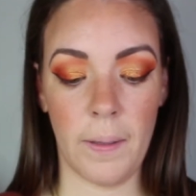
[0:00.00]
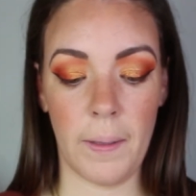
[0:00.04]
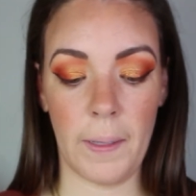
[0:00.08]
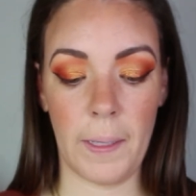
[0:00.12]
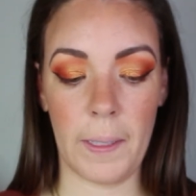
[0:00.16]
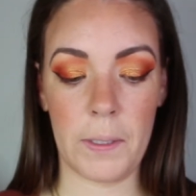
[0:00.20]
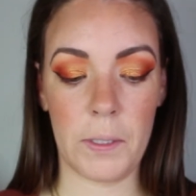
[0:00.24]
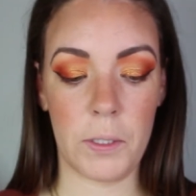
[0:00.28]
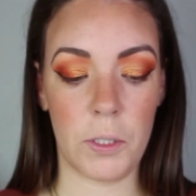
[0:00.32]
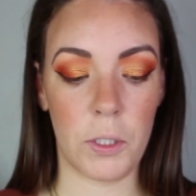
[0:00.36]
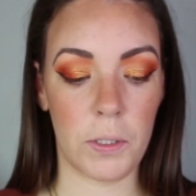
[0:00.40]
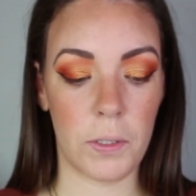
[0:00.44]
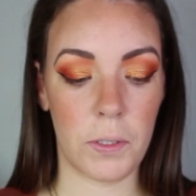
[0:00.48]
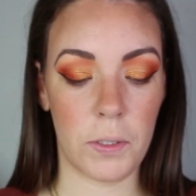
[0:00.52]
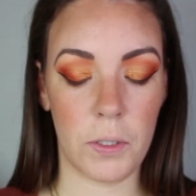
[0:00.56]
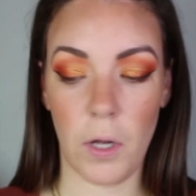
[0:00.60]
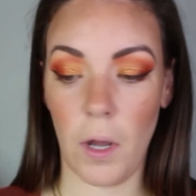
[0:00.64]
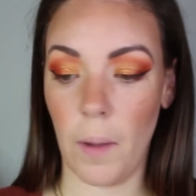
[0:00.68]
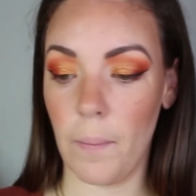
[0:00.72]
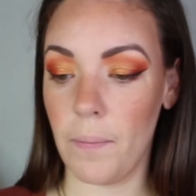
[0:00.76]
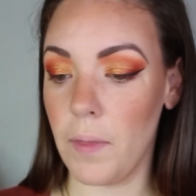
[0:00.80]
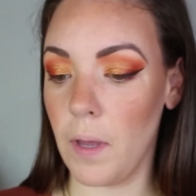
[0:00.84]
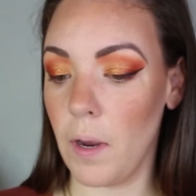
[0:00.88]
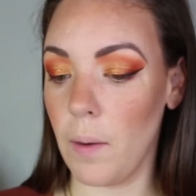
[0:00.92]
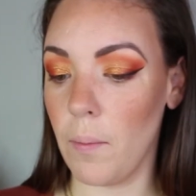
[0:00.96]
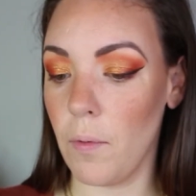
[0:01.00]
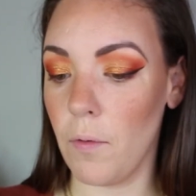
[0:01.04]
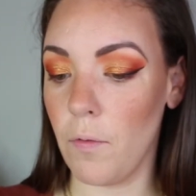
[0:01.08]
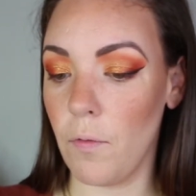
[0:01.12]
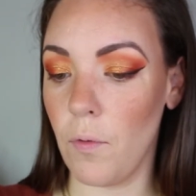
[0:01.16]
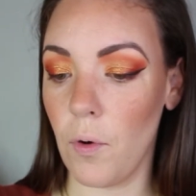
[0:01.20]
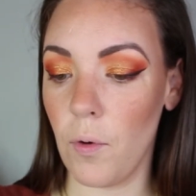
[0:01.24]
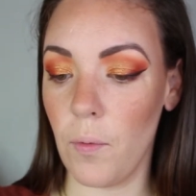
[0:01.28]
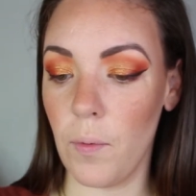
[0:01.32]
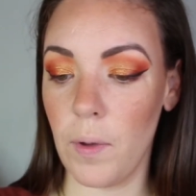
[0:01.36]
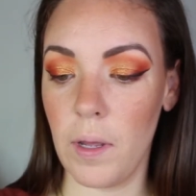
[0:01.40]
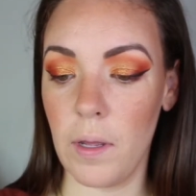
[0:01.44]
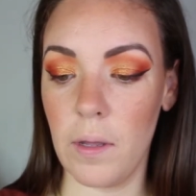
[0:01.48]
Let's just stop there
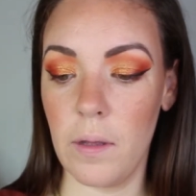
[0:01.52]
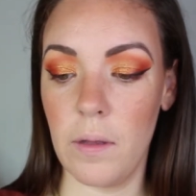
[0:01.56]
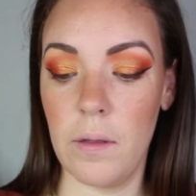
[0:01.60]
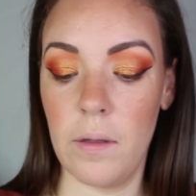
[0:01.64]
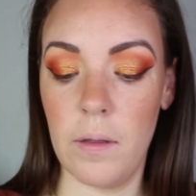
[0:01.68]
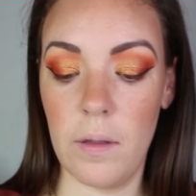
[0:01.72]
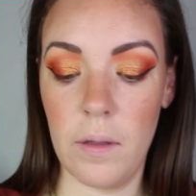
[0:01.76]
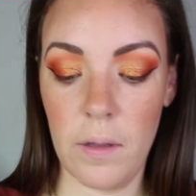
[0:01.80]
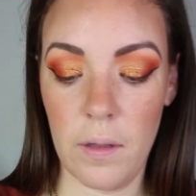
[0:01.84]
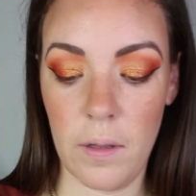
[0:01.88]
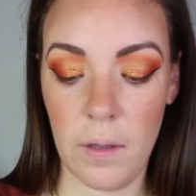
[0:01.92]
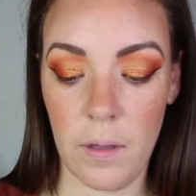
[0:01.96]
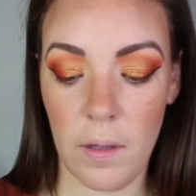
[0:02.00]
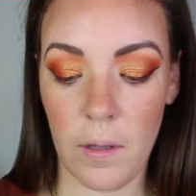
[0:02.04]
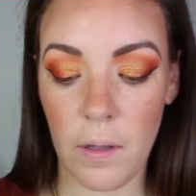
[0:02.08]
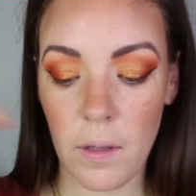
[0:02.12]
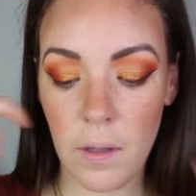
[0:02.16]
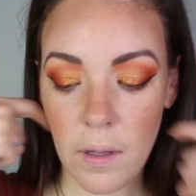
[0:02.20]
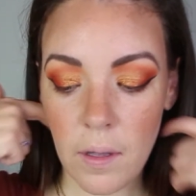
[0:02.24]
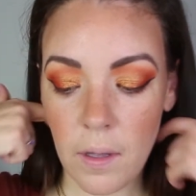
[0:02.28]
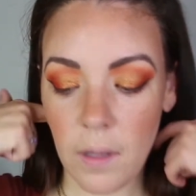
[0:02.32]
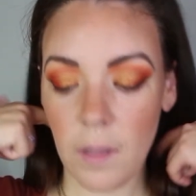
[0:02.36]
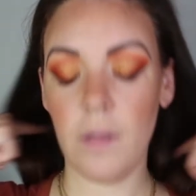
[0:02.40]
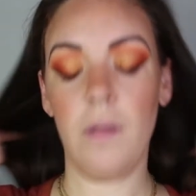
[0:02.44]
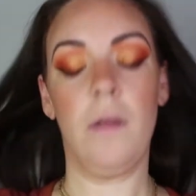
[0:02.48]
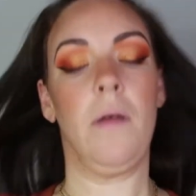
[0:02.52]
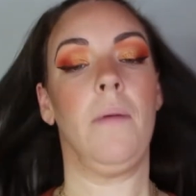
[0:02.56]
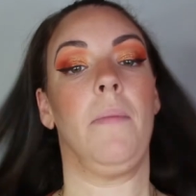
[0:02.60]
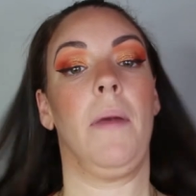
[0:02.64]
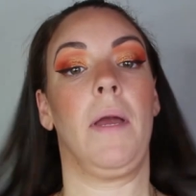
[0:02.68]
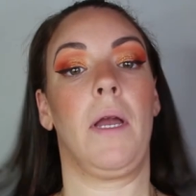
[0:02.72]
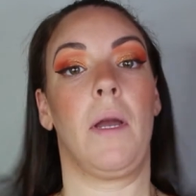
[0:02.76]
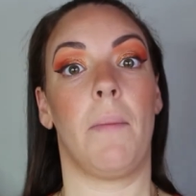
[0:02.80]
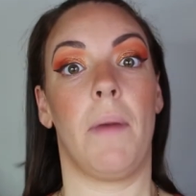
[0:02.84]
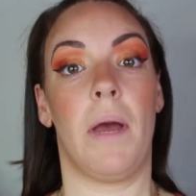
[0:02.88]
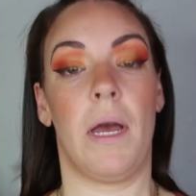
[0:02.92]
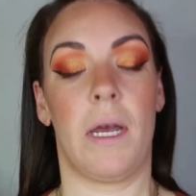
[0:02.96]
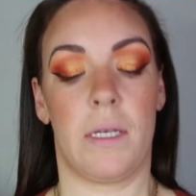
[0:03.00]
before we
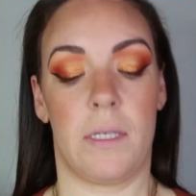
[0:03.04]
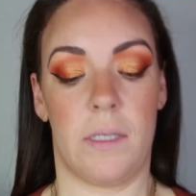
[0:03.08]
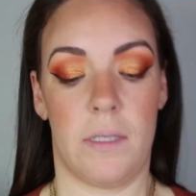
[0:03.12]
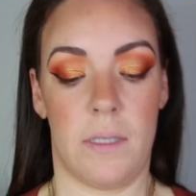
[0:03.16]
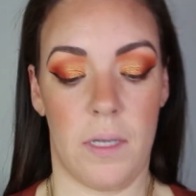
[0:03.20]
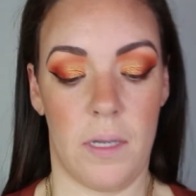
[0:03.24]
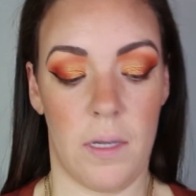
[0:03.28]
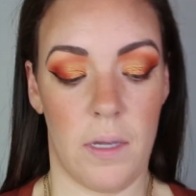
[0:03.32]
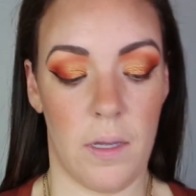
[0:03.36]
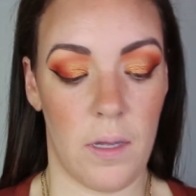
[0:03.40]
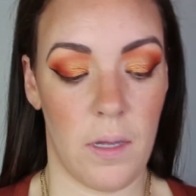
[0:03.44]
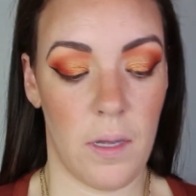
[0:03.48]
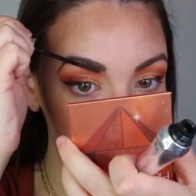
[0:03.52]
make a mess.